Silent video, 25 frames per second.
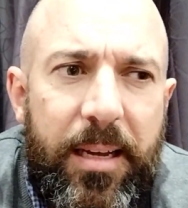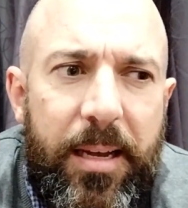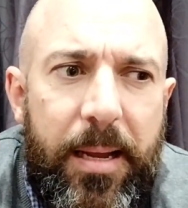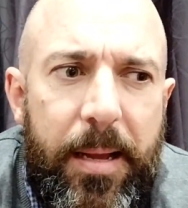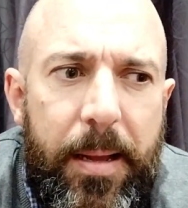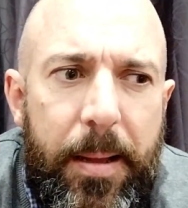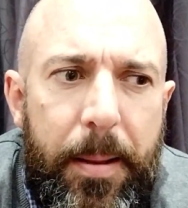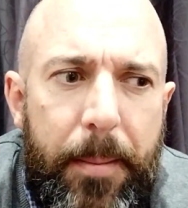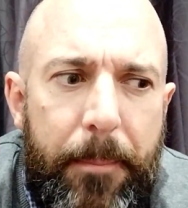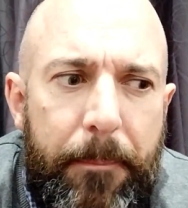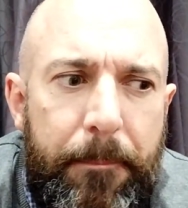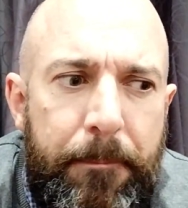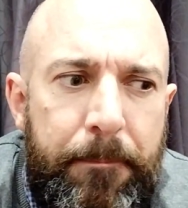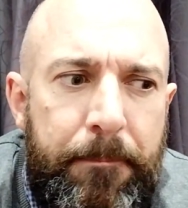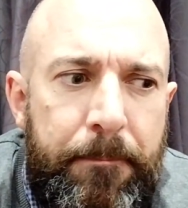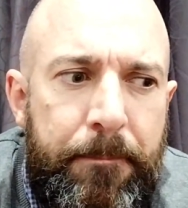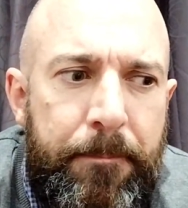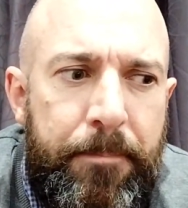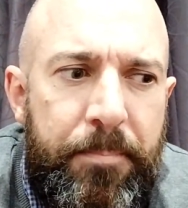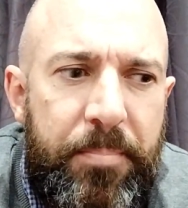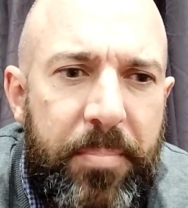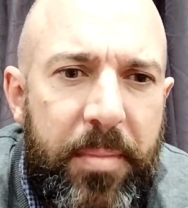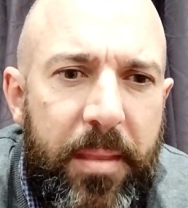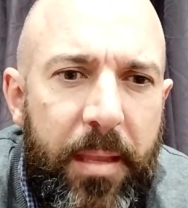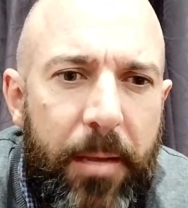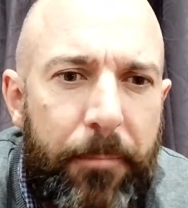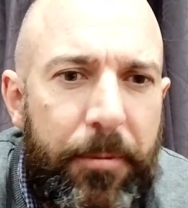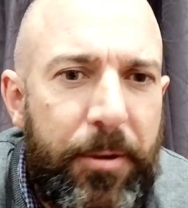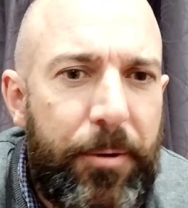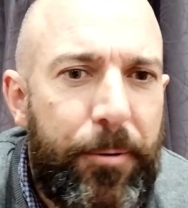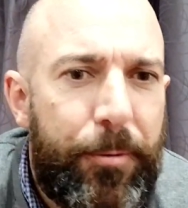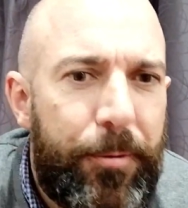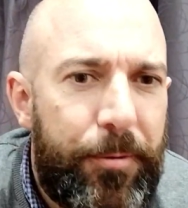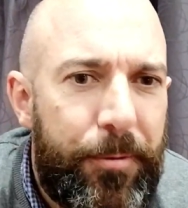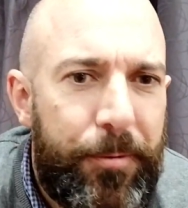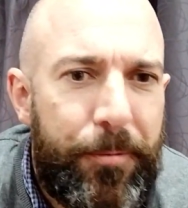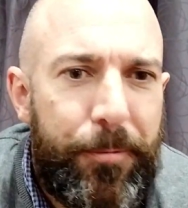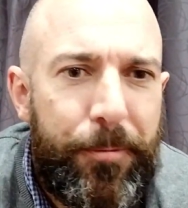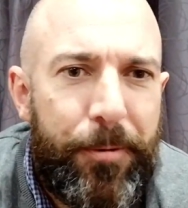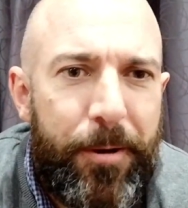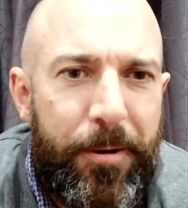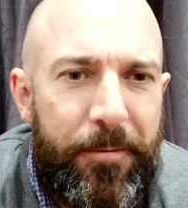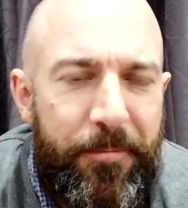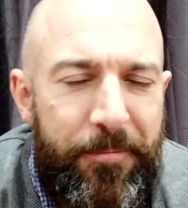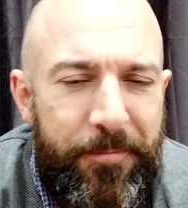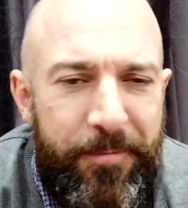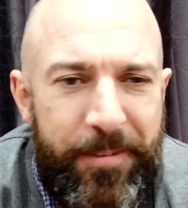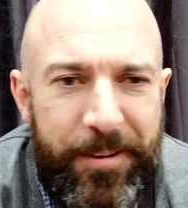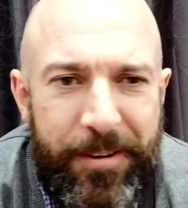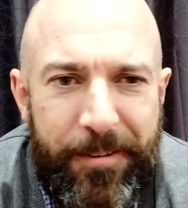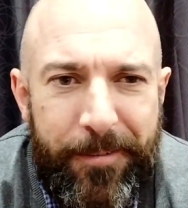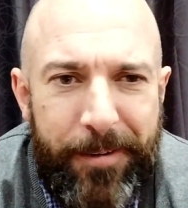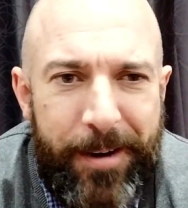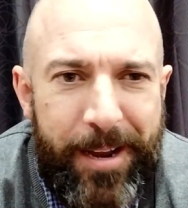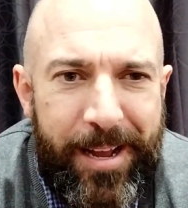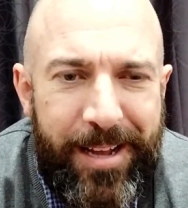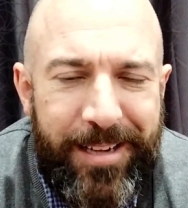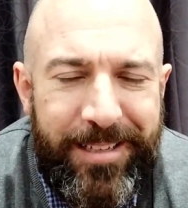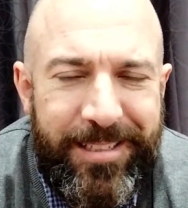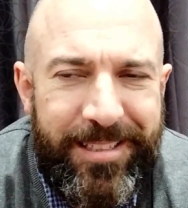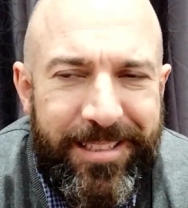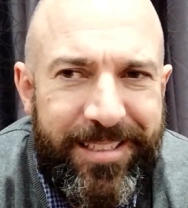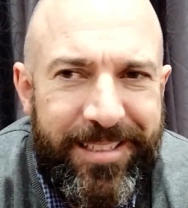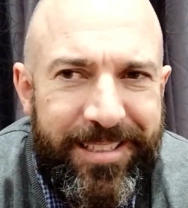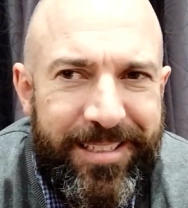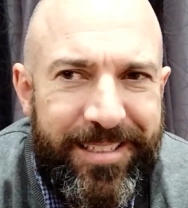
and we couldn't quite figure out